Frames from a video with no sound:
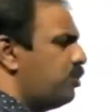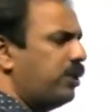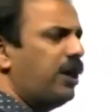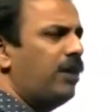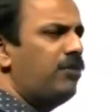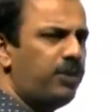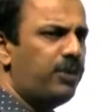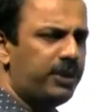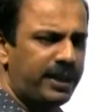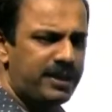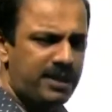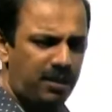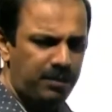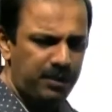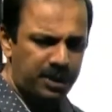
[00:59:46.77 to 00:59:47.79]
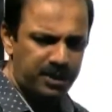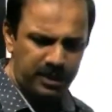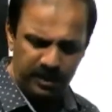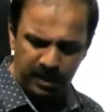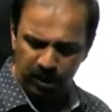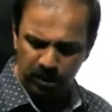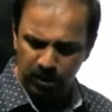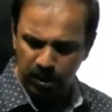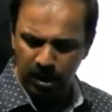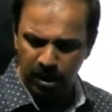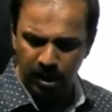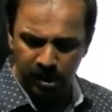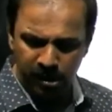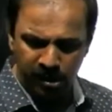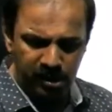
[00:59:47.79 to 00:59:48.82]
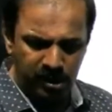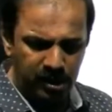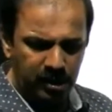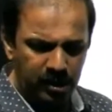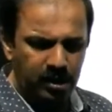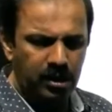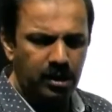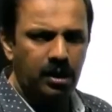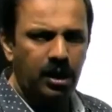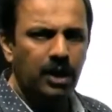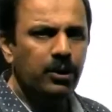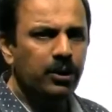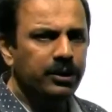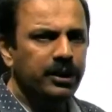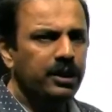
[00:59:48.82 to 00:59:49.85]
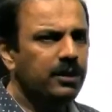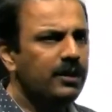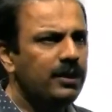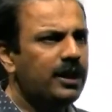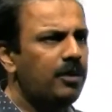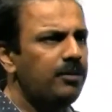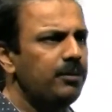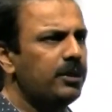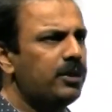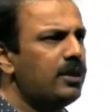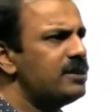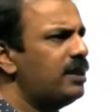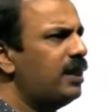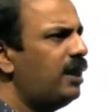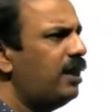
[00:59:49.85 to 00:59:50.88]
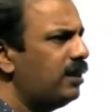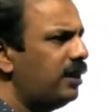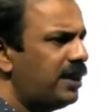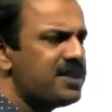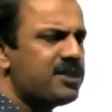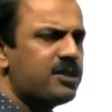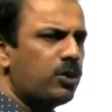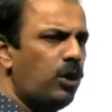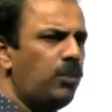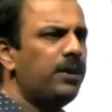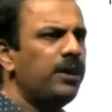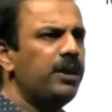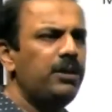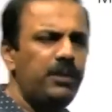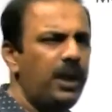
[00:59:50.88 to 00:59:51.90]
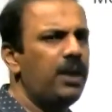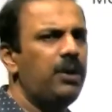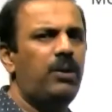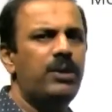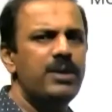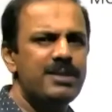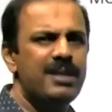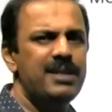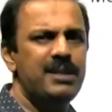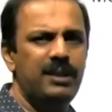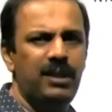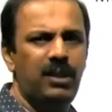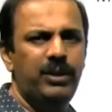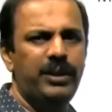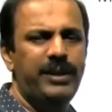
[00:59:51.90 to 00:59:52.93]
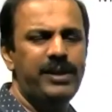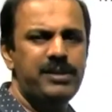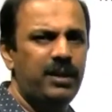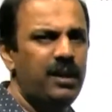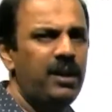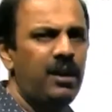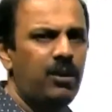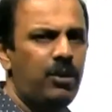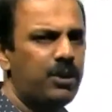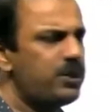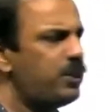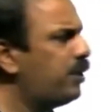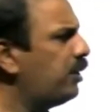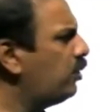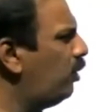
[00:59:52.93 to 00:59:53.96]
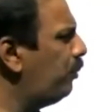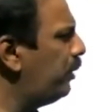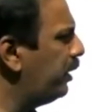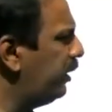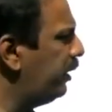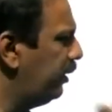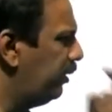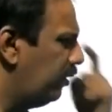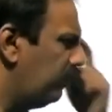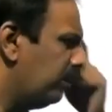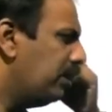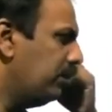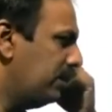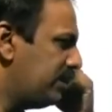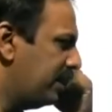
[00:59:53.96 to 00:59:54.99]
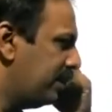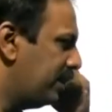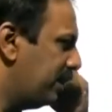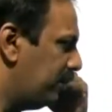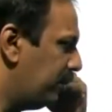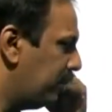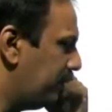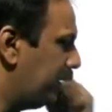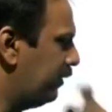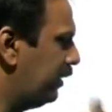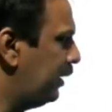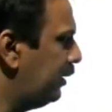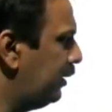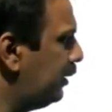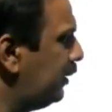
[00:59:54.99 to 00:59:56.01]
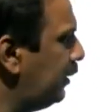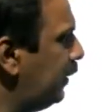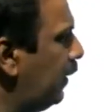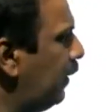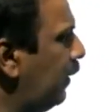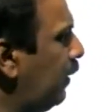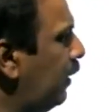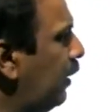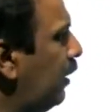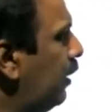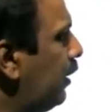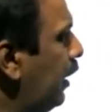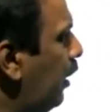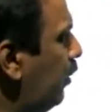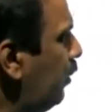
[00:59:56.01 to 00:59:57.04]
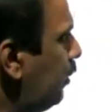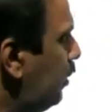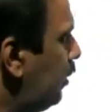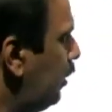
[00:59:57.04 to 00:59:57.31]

to come for the examination. Now, I don't think it will come because the Earth's component we are not discussing now, Earth's horizontal component. Okay, we'll see that one, whatever. Now,